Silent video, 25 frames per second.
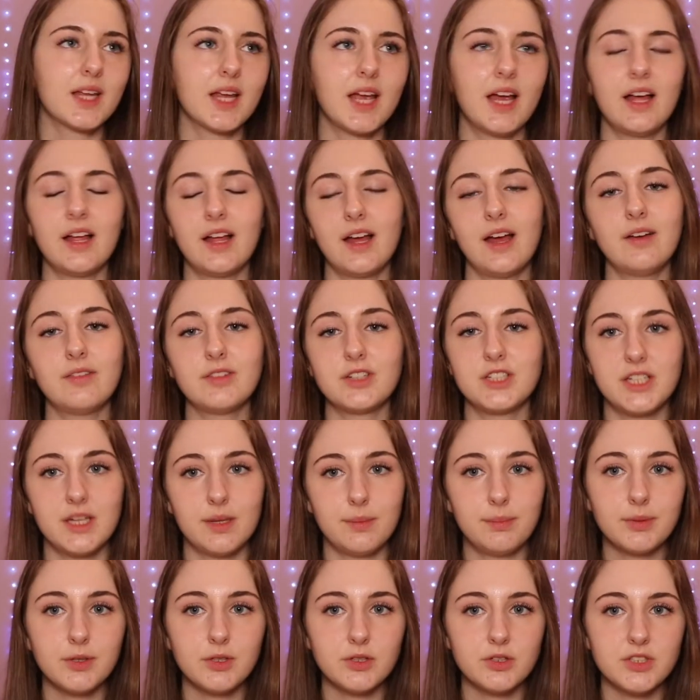I'll have a
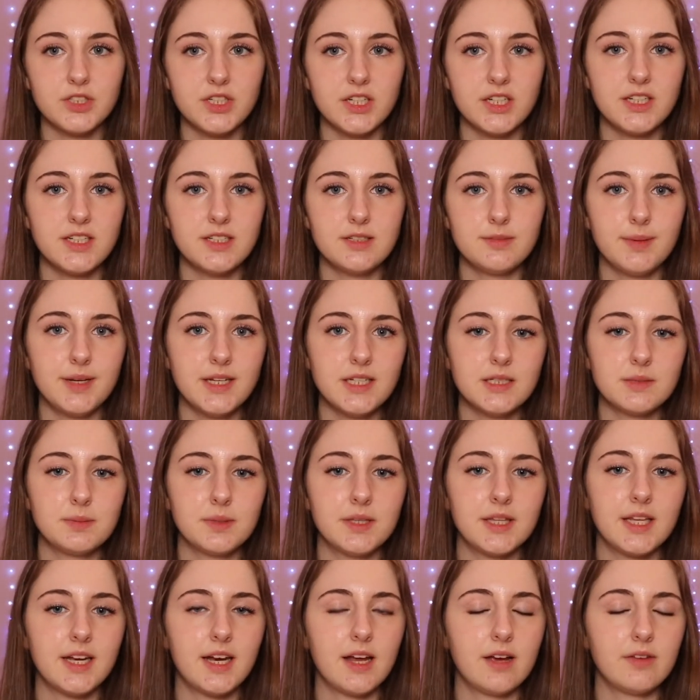typical study space,
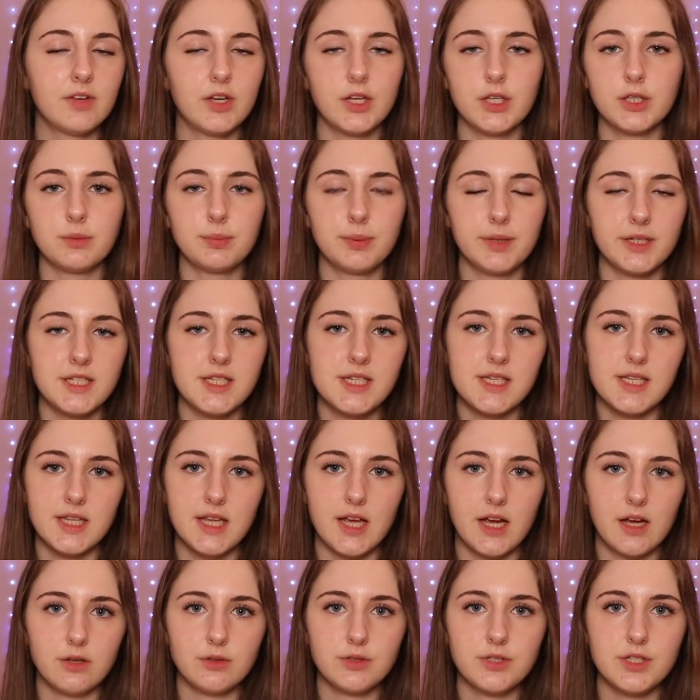but then have other places in the
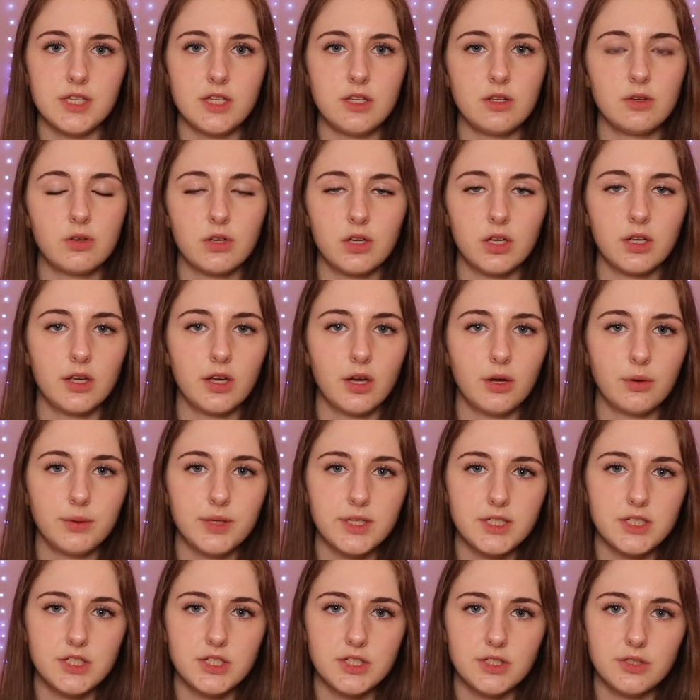house that you can go
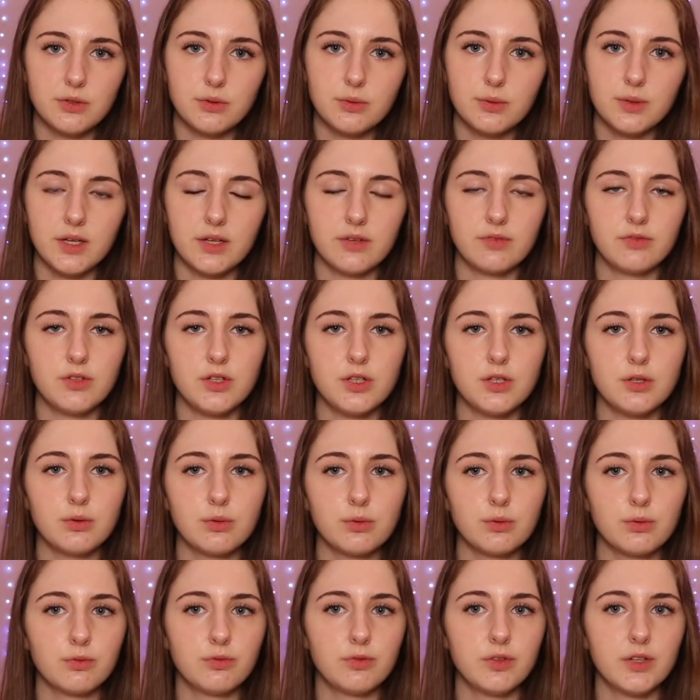into if
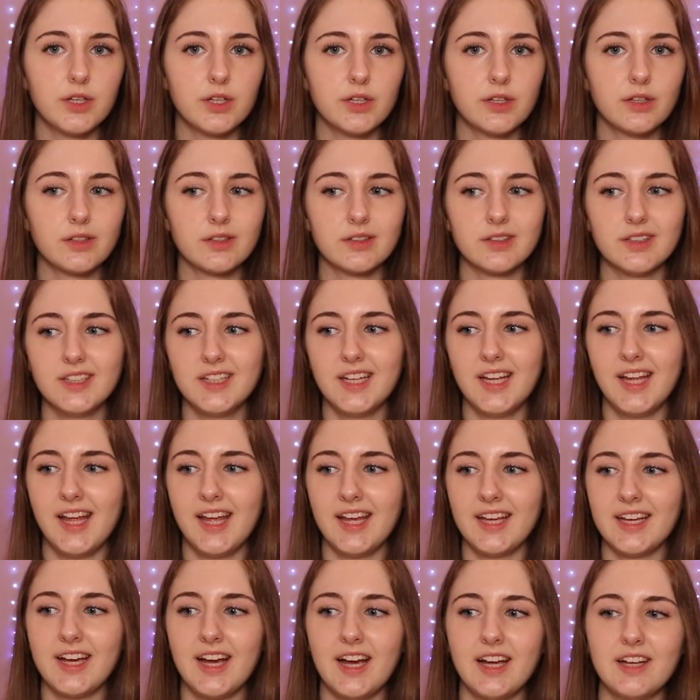you feel
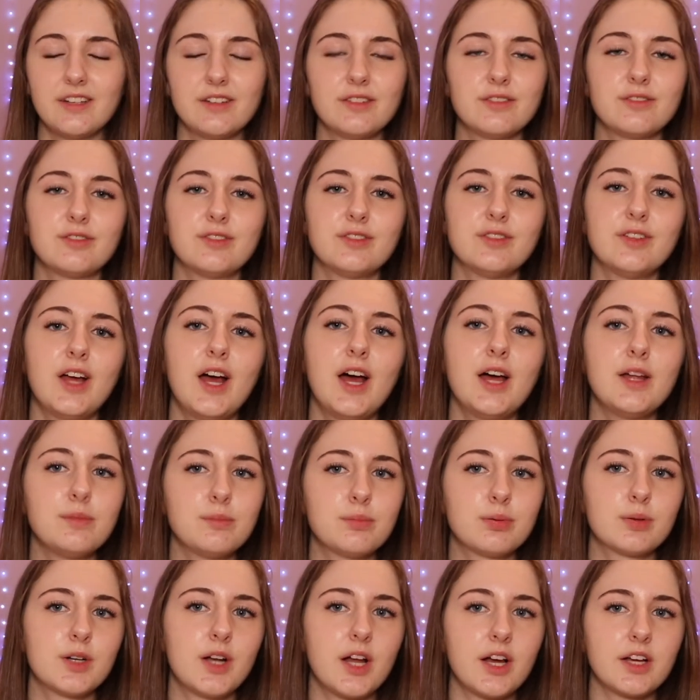kind of
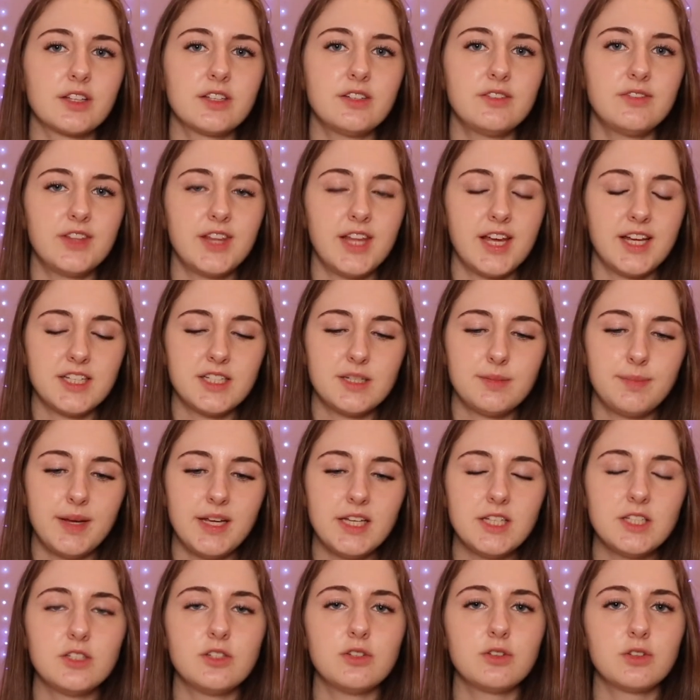unproductive in that
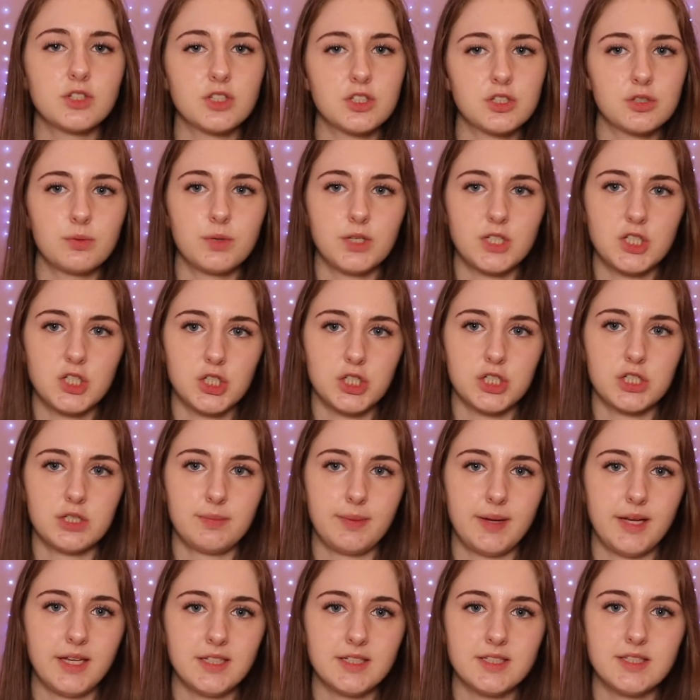space. You can switch your
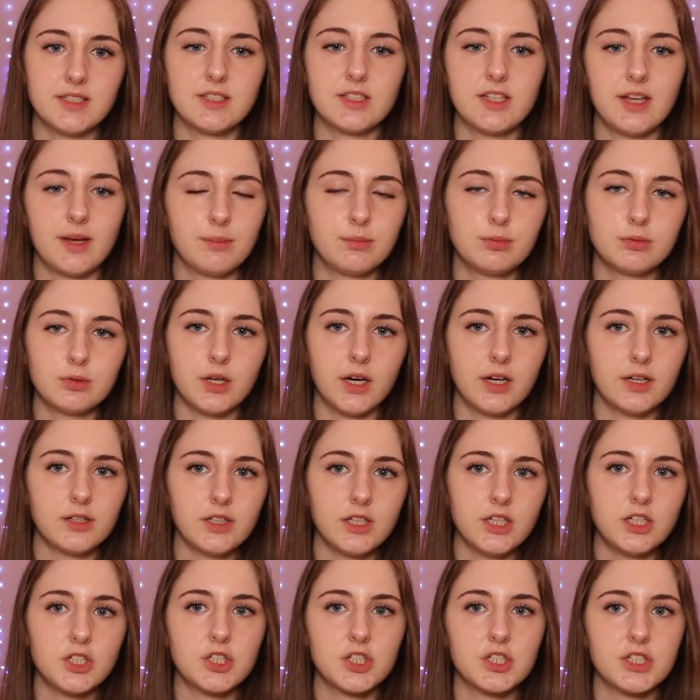space
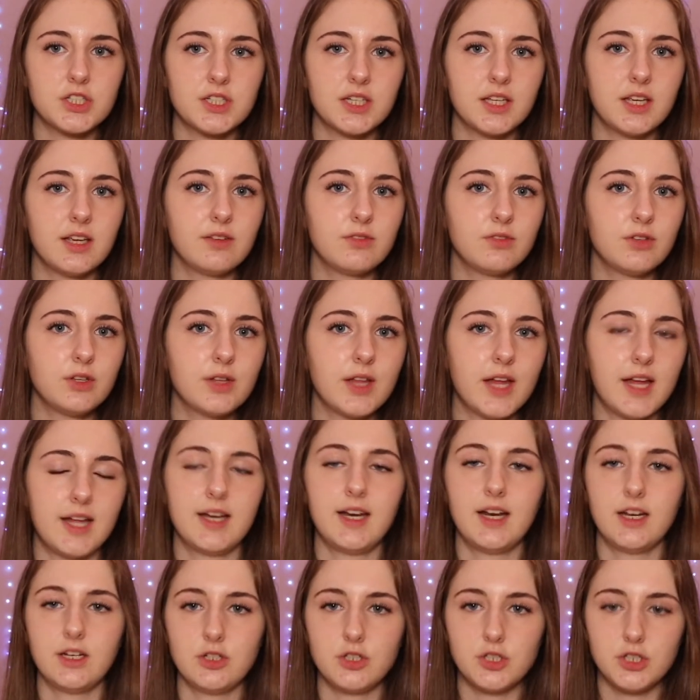temporarily just to give you that
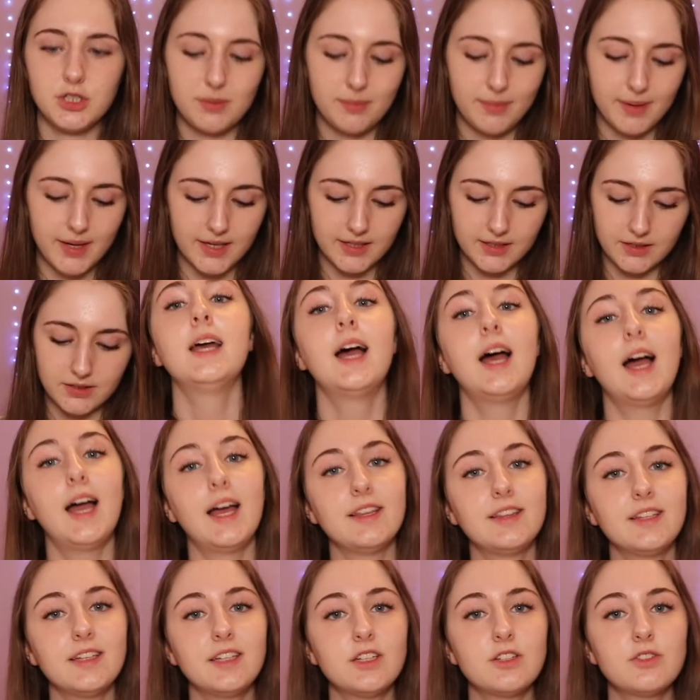energy back.
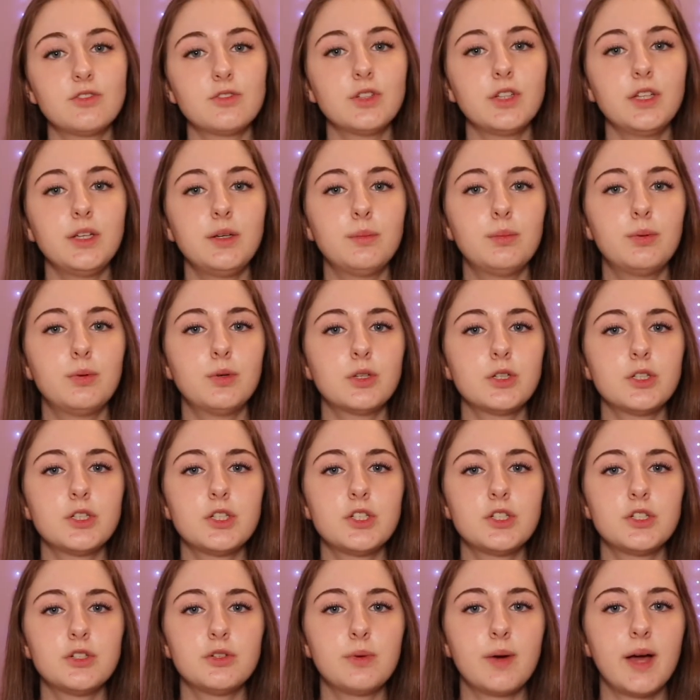I think it's really important
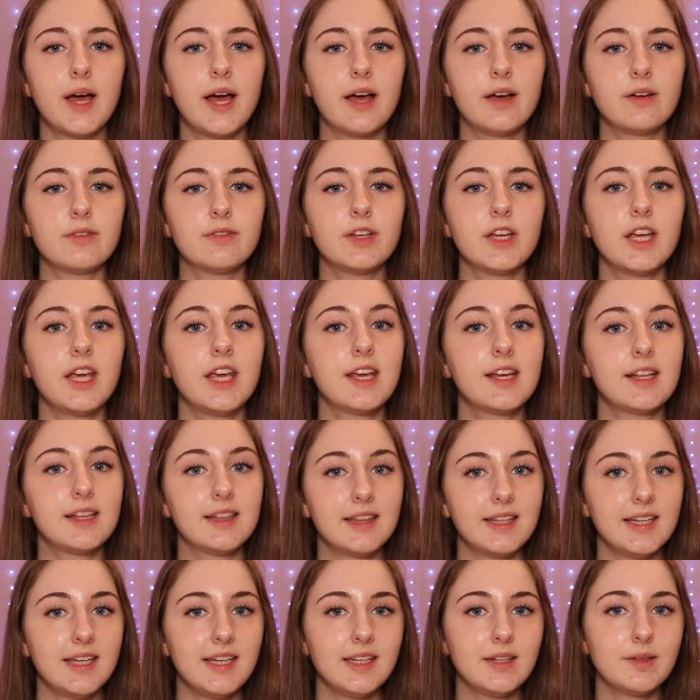to have a
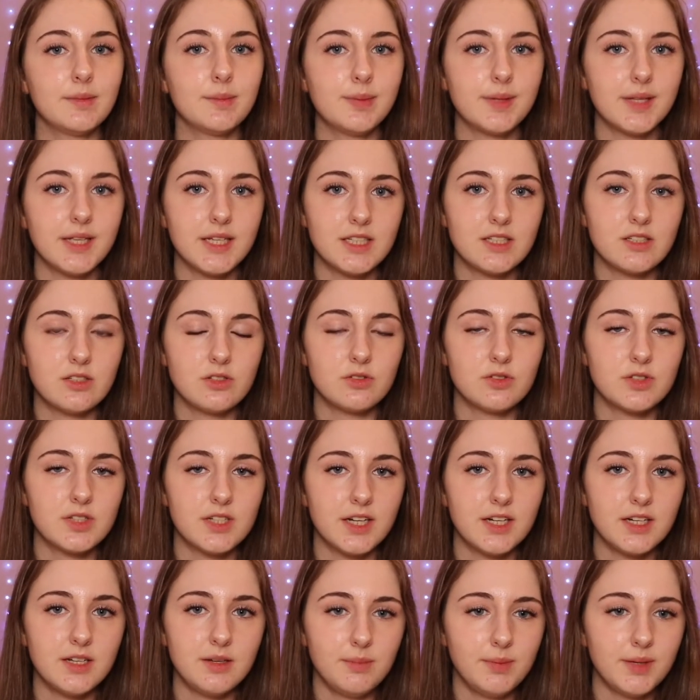clean place to
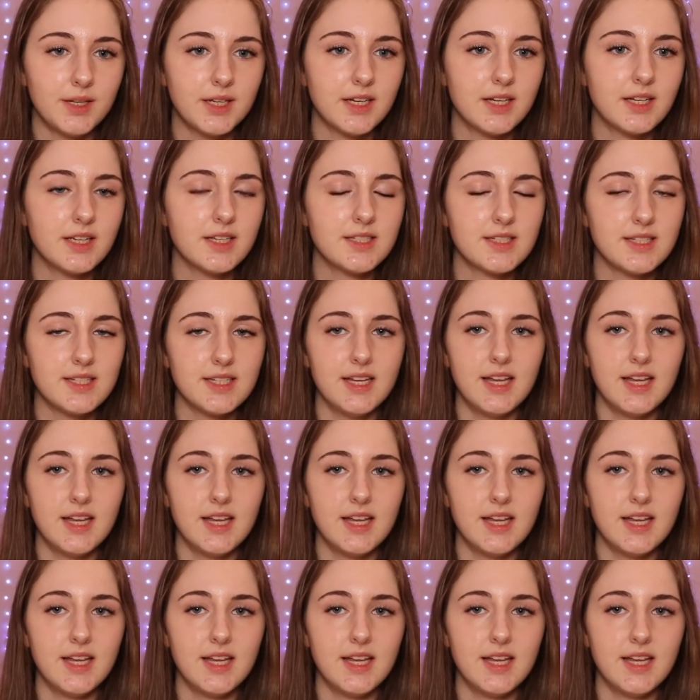study, because